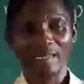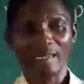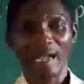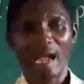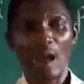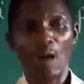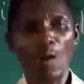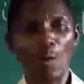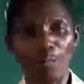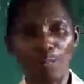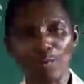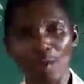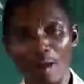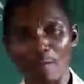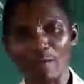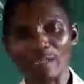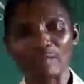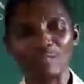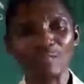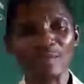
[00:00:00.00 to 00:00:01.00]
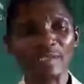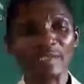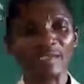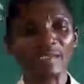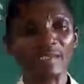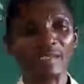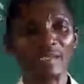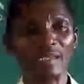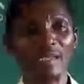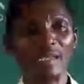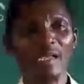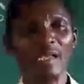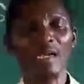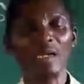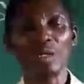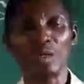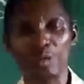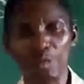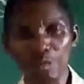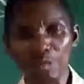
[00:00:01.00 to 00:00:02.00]
I hope you are with
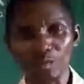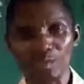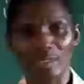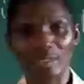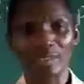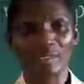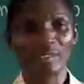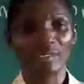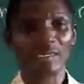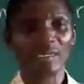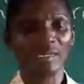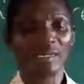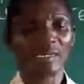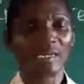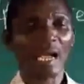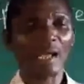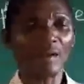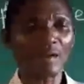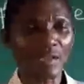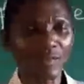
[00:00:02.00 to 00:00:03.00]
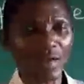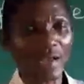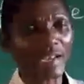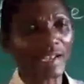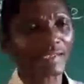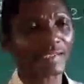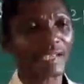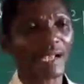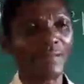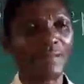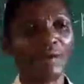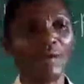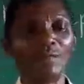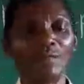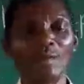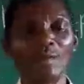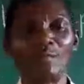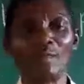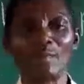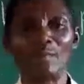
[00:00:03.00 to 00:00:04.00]
me. Good. Can you give an example
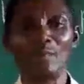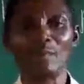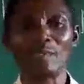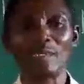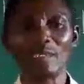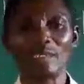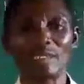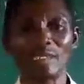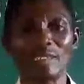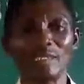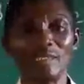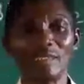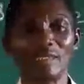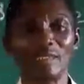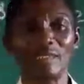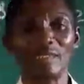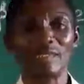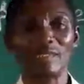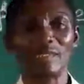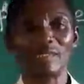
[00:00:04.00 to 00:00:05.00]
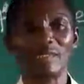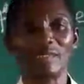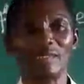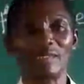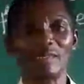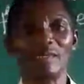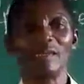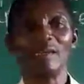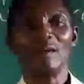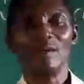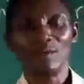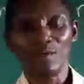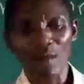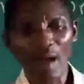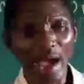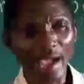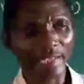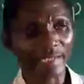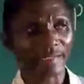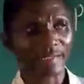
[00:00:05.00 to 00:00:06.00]
of a preposition?
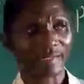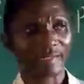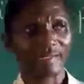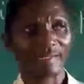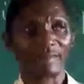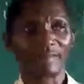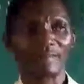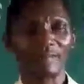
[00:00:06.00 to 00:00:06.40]
Right.